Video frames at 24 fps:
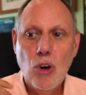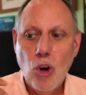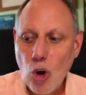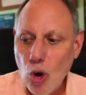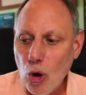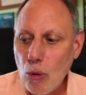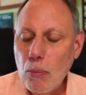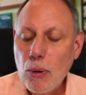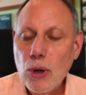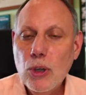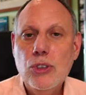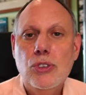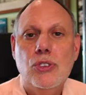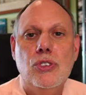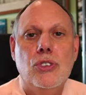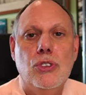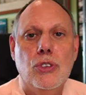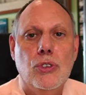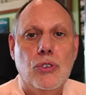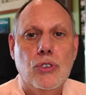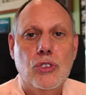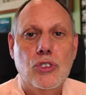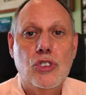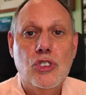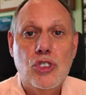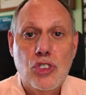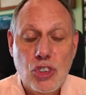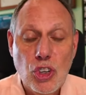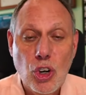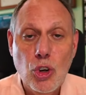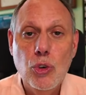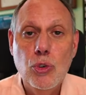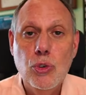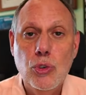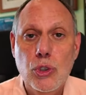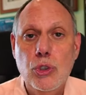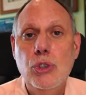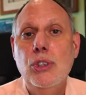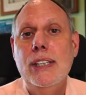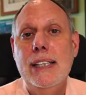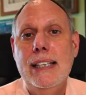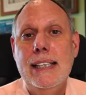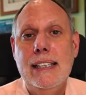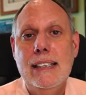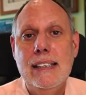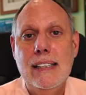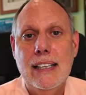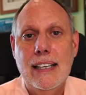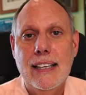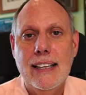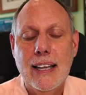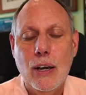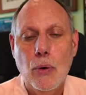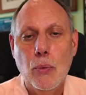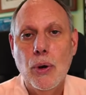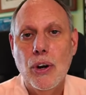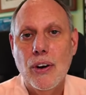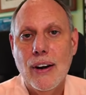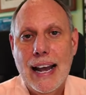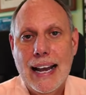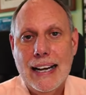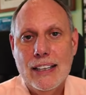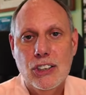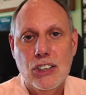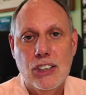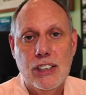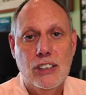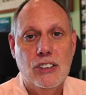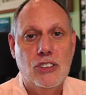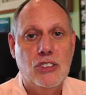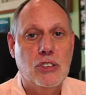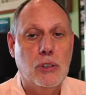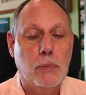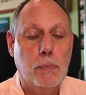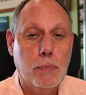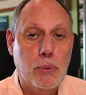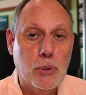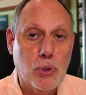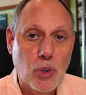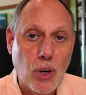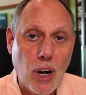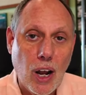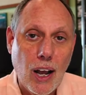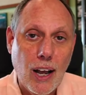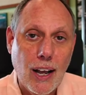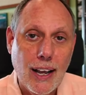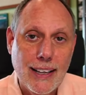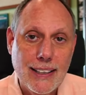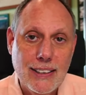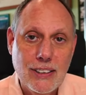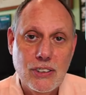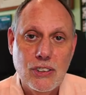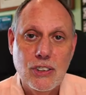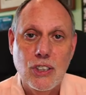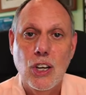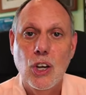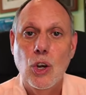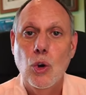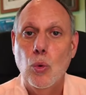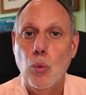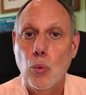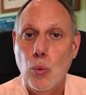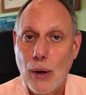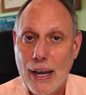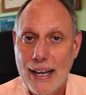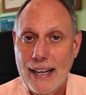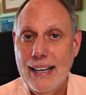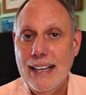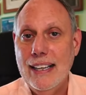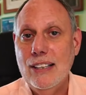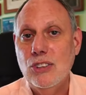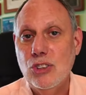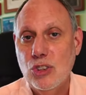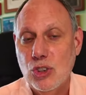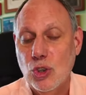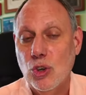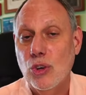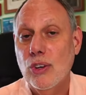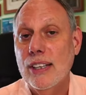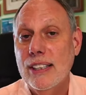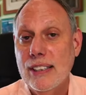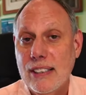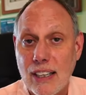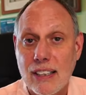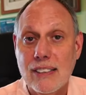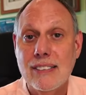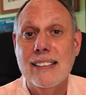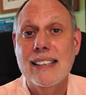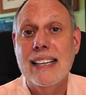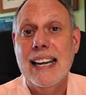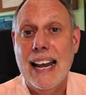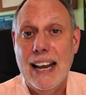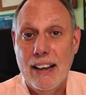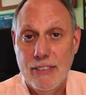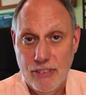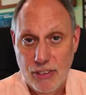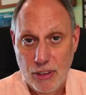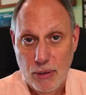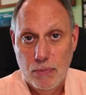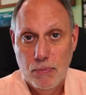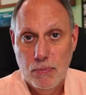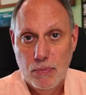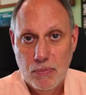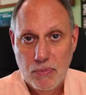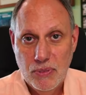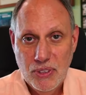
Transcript: almost so routinely that we're actually surprised when a story doesn't have them.